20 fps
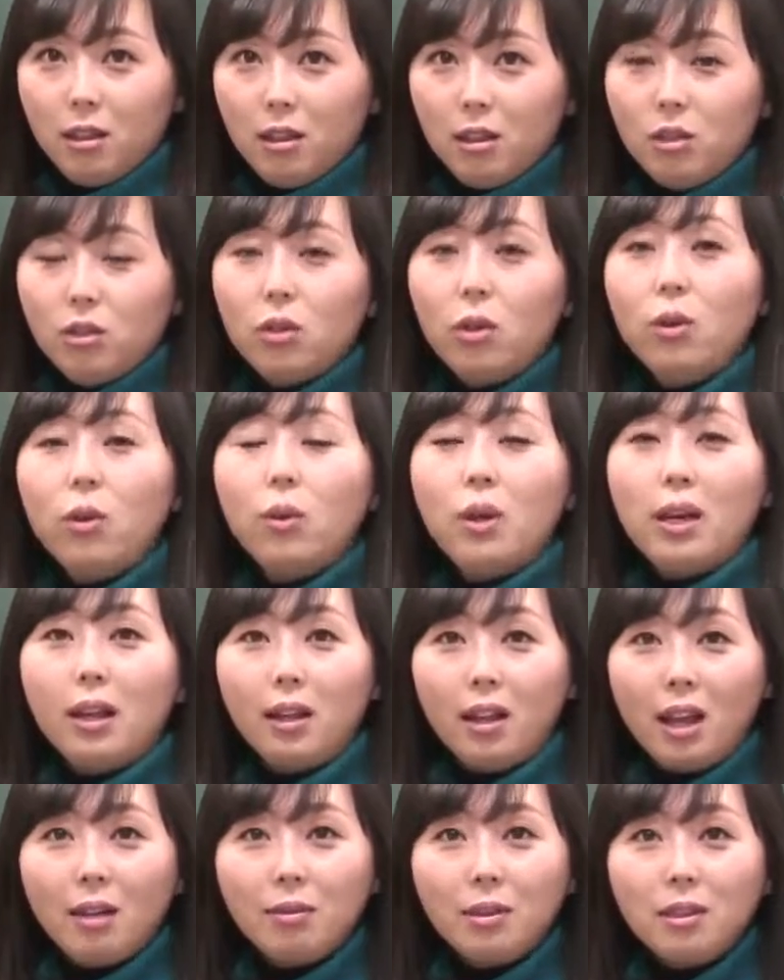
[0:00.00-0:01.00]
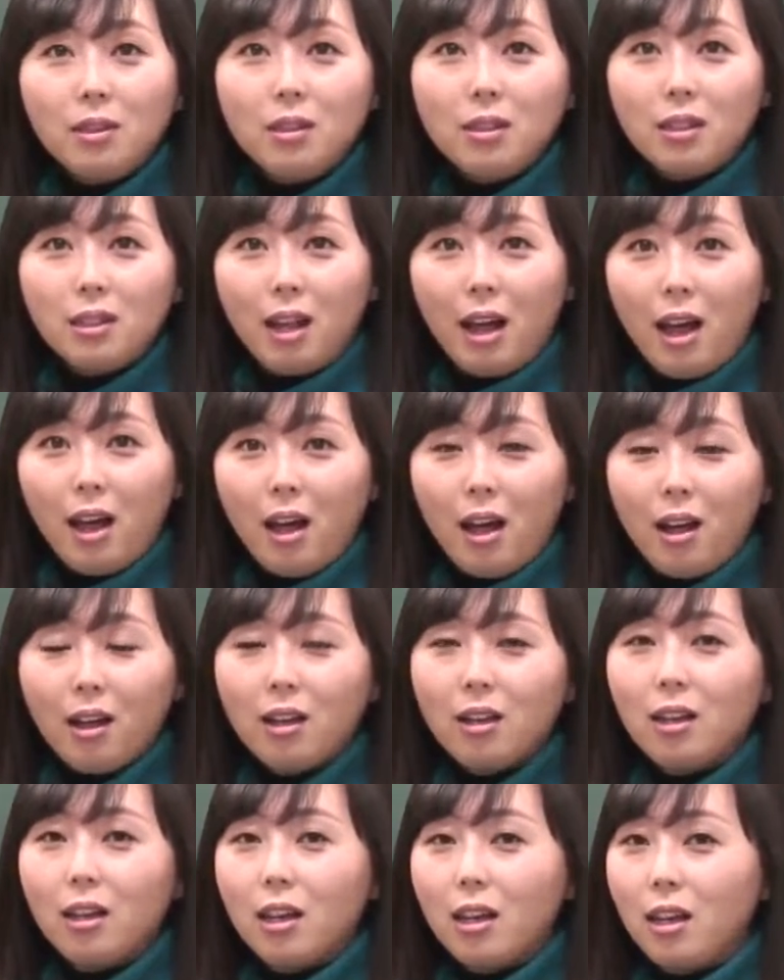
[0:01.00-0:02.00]
So 11
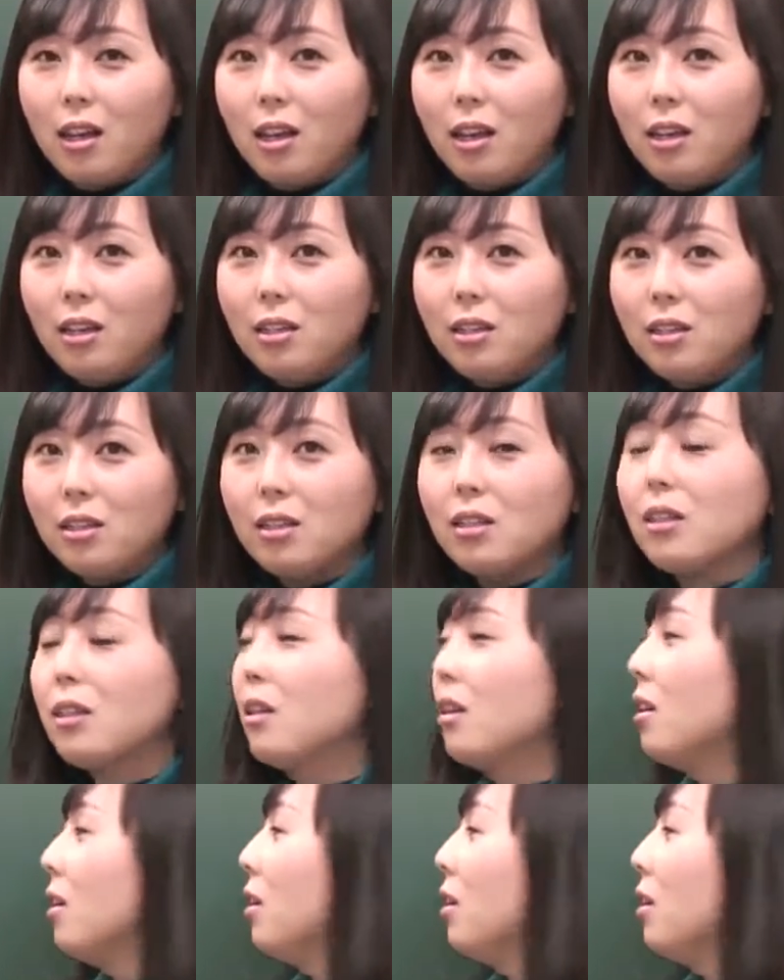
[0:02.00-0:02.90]
o'clock is